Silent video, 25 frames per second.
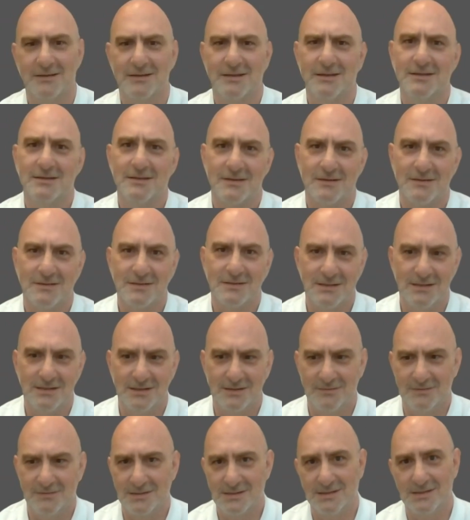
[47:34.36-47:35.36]
and I can
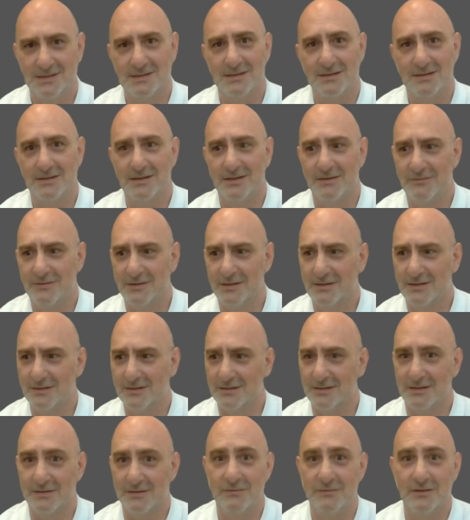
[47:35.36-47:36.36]
translate this as South
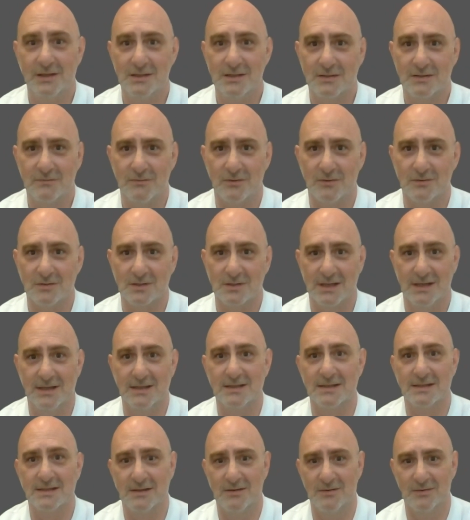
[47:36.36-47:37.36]
African Defence
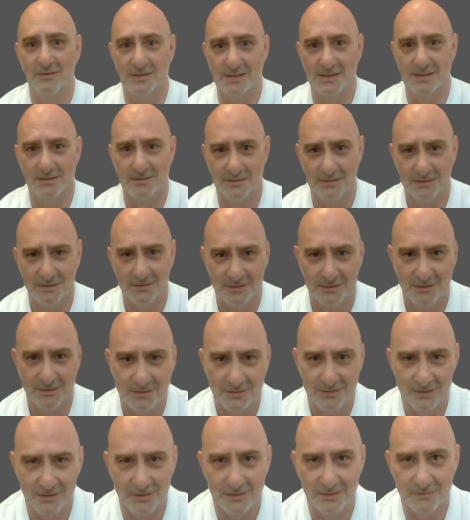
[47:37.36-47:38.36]
Force and SALT,
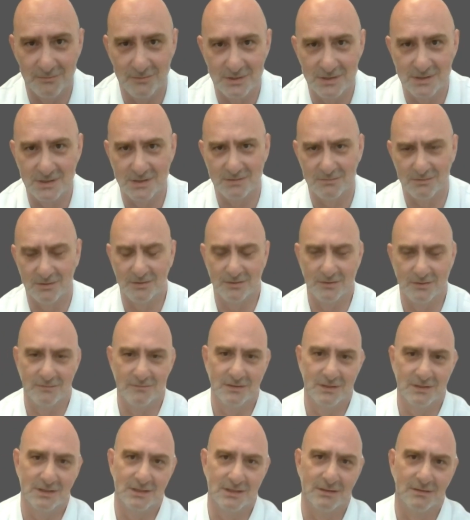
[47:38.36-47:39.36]
which is one
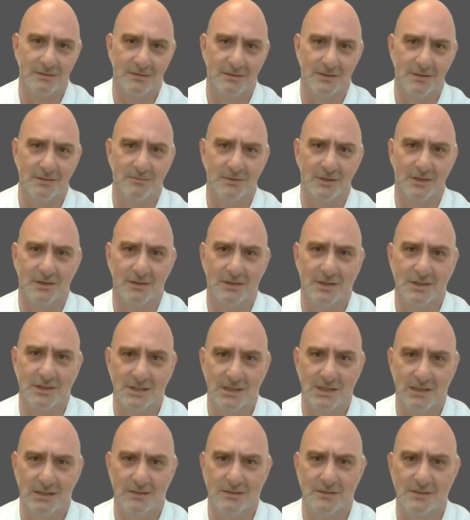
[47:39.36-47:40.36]
of the
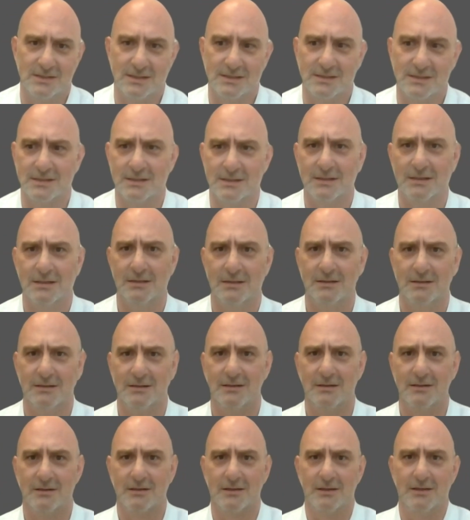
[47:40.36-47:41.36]
terminology he uses.
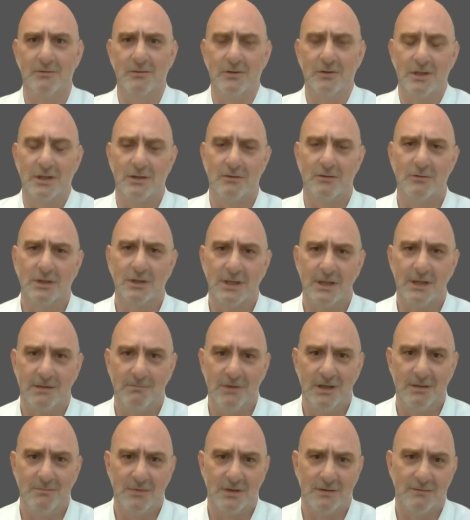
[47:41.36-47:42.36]
You would
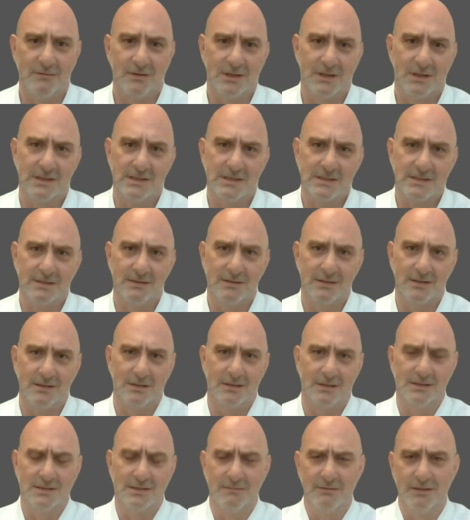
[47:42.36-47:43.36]
remember that as
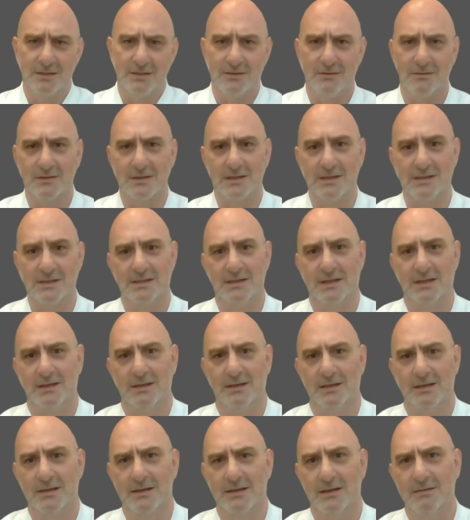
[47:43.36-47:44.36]
we told us
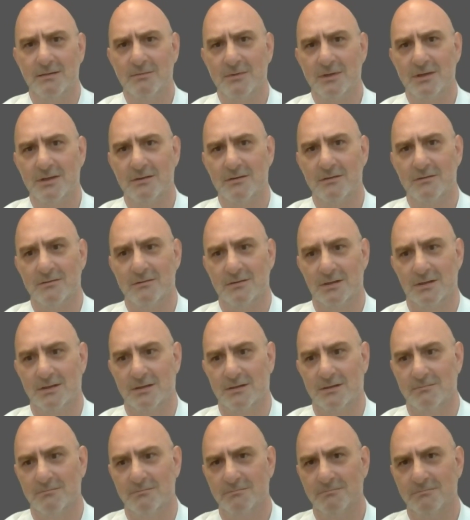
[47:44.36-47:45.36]
here, he came to